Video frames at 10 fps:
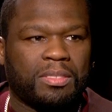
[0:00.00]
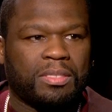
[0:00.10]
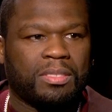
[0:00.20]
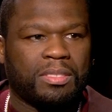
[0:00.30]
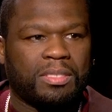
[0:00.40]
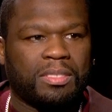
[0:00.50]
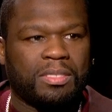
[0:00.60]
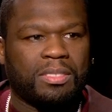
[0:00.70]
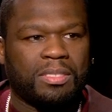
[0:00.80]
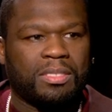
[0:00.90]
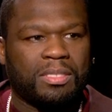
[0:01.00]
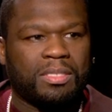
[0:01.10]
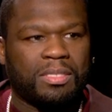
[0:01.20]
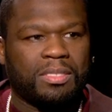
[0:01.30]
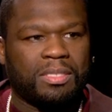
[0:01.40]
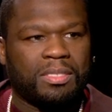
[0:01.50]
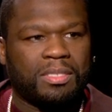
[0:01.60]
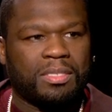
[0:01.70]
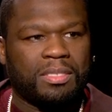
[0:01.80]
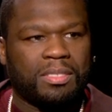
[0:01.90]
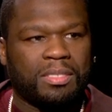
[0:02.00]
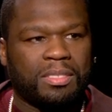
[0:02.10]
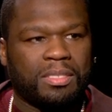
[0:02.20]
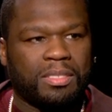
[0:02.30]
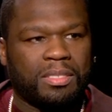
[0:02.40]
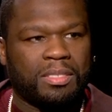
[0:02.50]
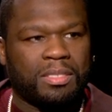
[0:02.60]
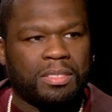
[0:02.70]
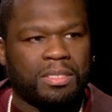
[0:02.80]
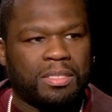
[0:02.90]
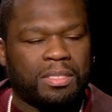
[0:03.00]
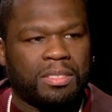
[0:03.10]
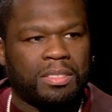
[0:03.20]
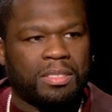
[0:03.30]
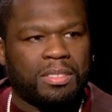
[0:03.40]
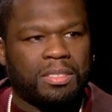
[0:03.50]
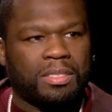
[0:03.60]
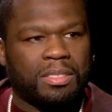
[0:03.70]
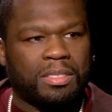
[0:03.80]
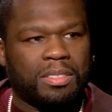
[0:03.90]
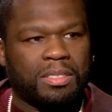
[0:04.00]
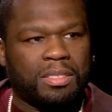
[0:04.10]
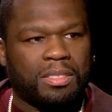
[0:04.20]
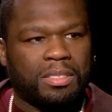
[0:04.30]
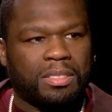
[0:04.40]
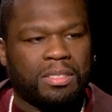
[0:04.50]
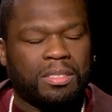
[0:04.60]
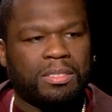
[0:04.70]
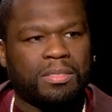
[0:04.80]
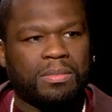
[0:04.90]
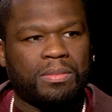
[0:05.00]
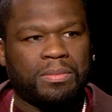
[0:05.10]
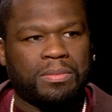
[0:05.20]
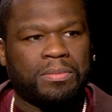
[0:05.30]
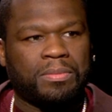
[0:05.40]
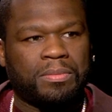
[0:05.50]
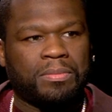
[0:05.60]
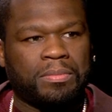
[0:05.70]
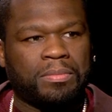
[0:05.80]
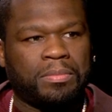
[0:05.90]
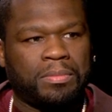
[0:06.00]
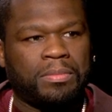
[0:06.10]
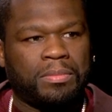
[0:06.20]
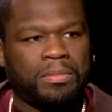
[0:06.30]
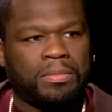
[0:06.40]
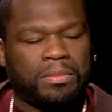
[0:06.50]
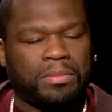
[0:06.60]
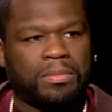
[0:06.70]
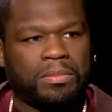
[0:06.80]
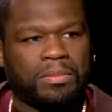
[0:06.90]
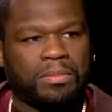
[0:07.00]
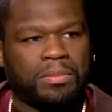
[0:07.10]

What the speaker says: (silent)